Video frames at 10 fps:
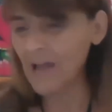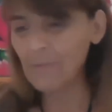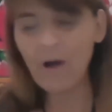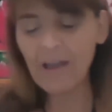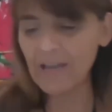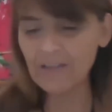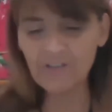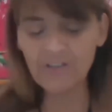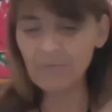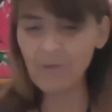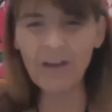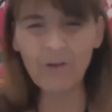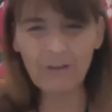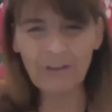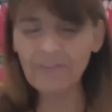and my energy, my
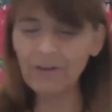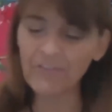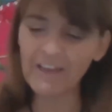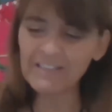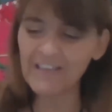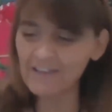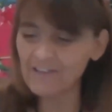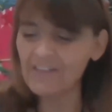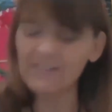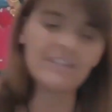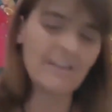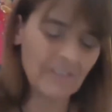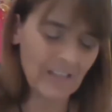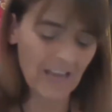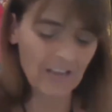auric field, they say that there's
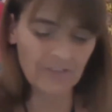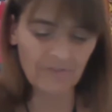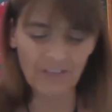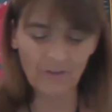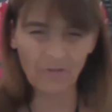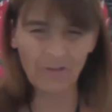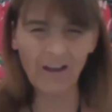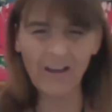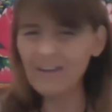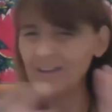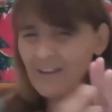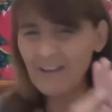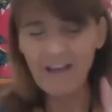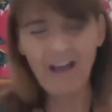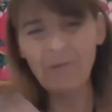seven layers of the aura,
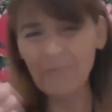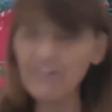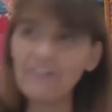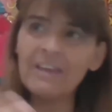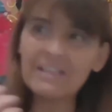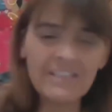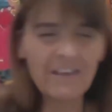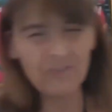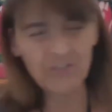um, that there's seven